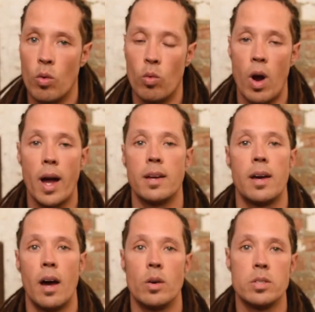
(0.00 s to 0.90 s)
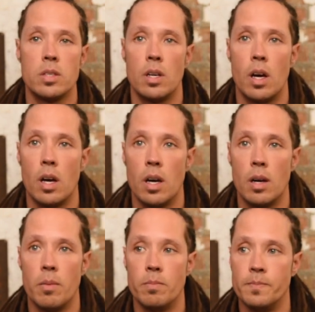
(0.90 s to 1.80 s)
rock it out,
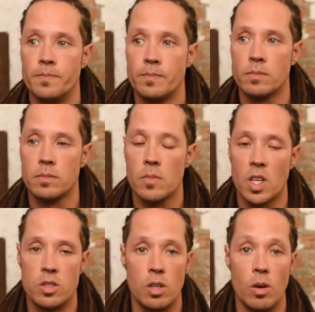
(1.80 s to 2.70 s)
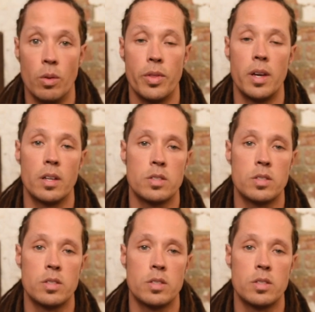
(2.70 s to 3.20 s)
um, do your own thing.